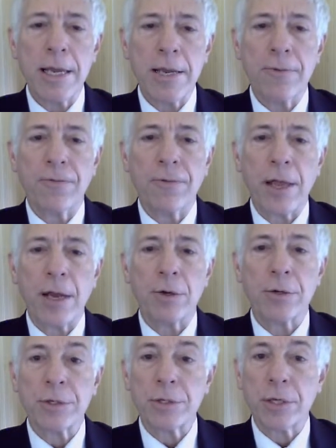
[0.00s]
if they
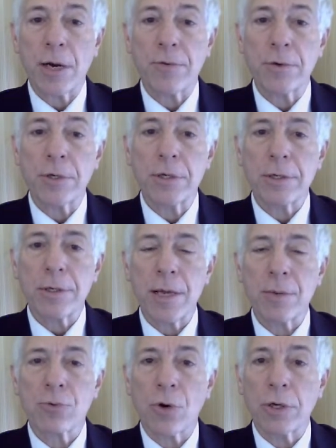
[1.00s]
are discovered
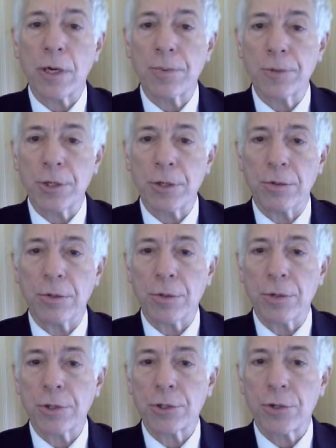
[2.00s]
and brought up to you
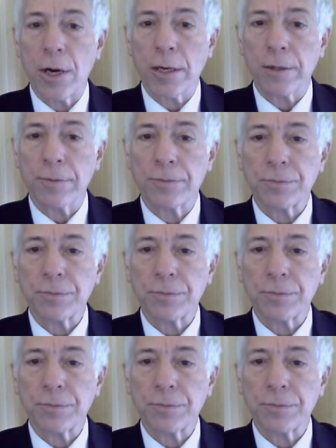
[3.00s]
during the trial.